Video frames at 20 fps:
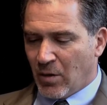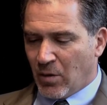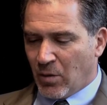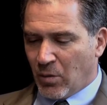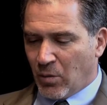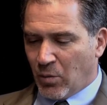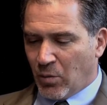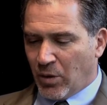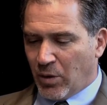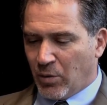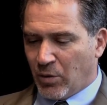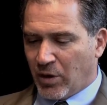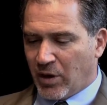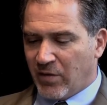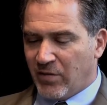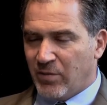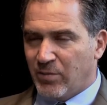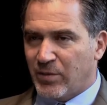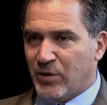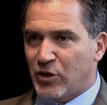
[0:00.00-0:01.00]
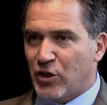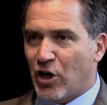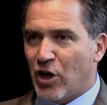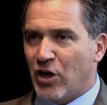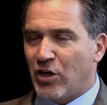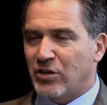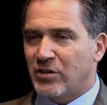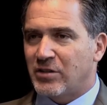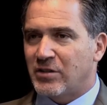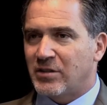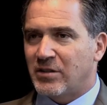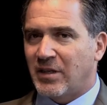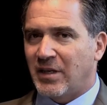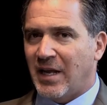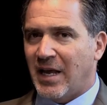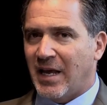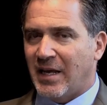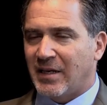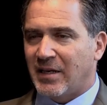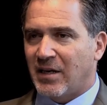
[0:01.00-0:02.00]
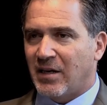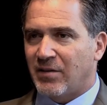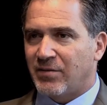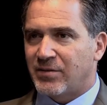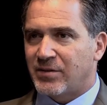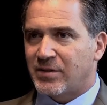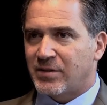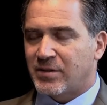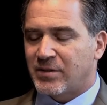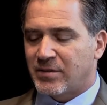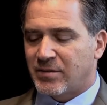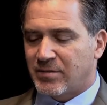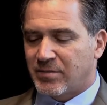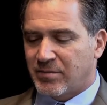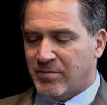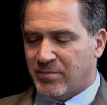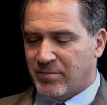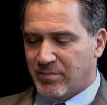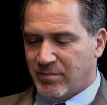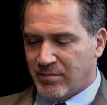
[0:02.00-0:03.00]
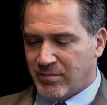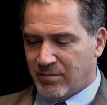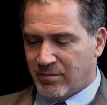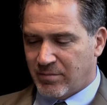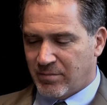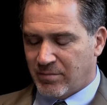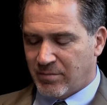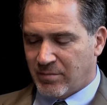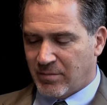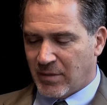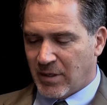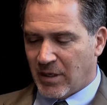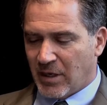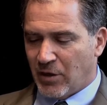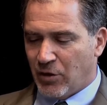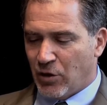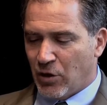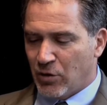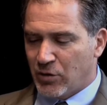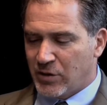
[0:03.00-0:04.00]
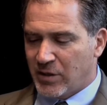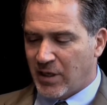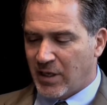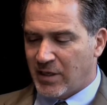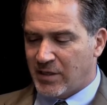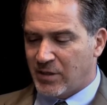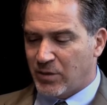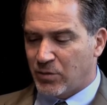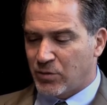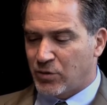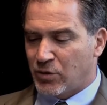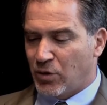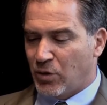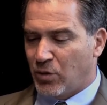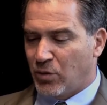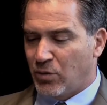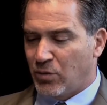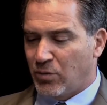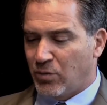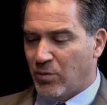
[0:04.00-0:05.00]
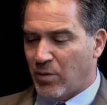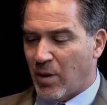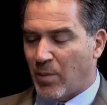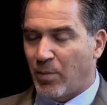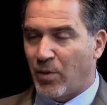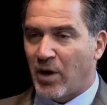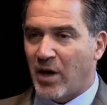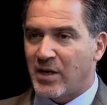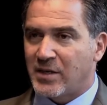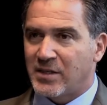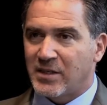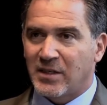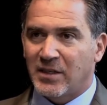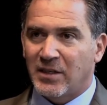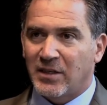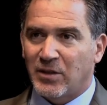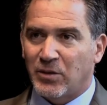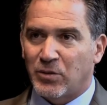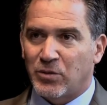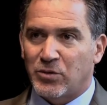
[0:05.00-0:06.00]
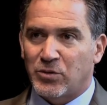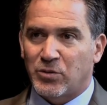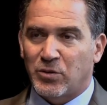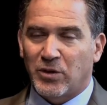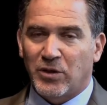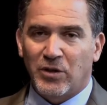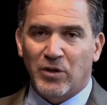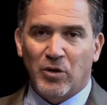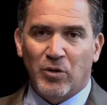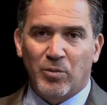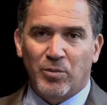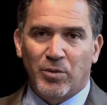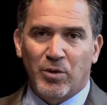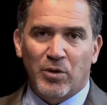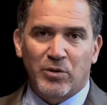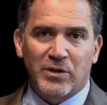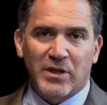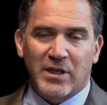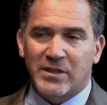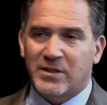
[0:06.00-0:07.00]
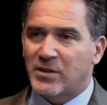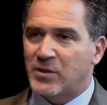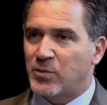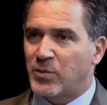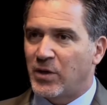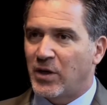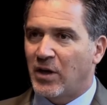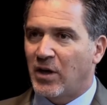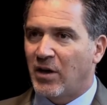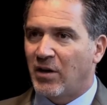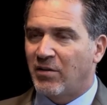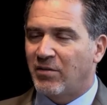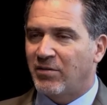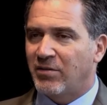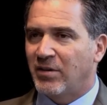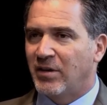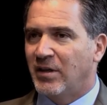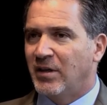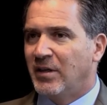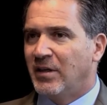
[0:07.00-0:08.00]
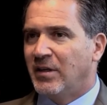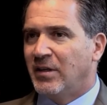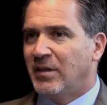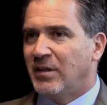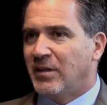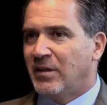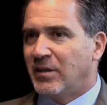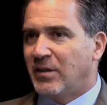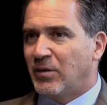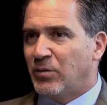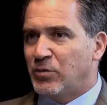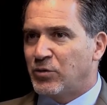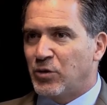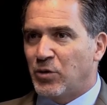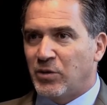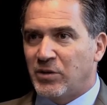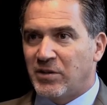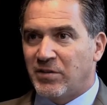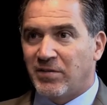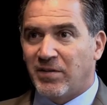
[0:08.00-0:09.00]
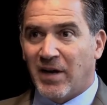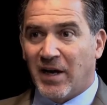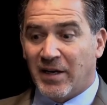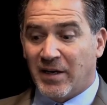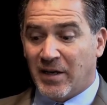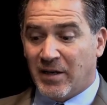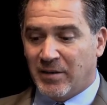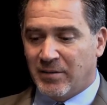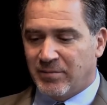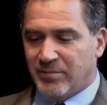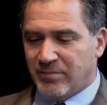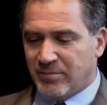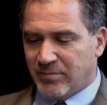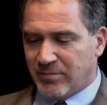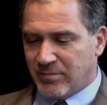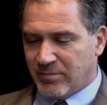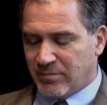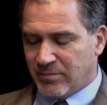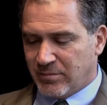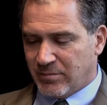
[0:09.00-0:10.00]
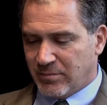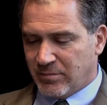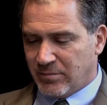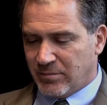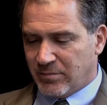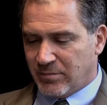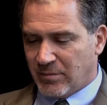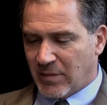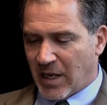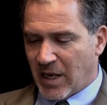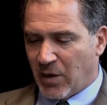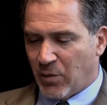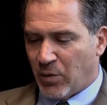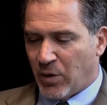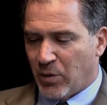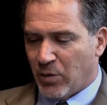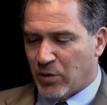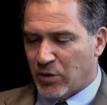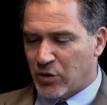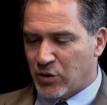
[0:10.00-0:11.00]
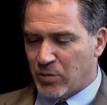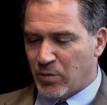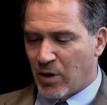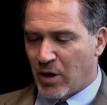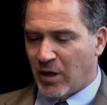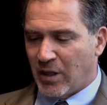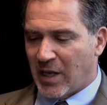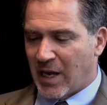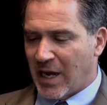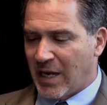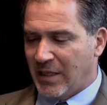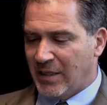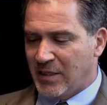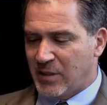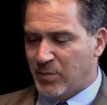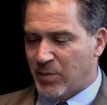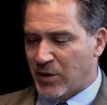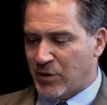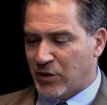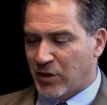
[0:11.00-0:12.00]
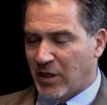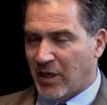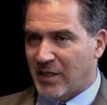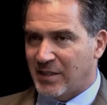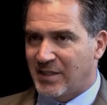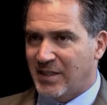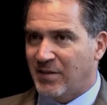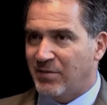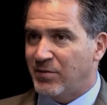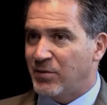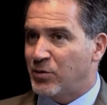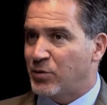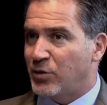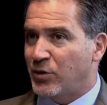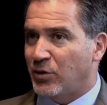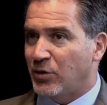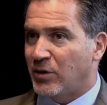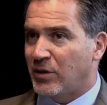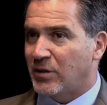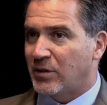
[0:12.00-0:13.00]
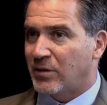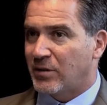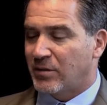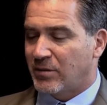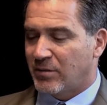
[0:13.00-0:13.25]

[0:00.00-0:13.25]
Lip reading: We were given batons and handcuffs. In those days, there was no uprising, there was really no protest to speak of, there was no intifada, and we were a small, highly specialized infantry unit.